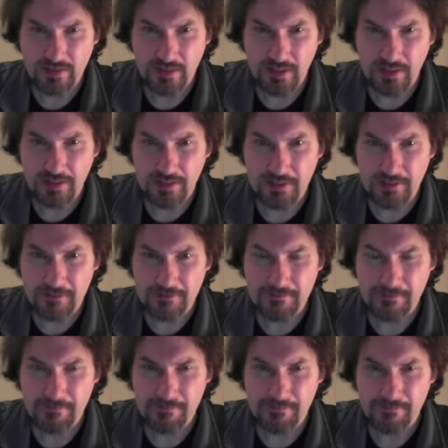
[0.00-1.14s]
So
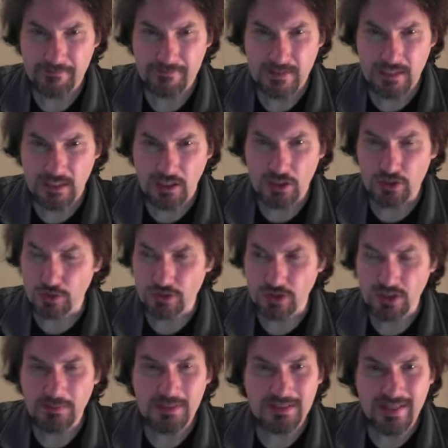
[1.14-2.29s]
it's going
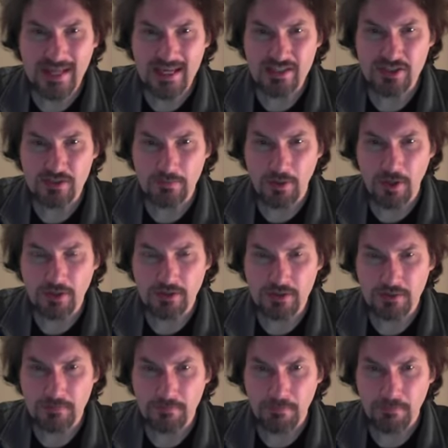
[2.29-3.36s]
to be less about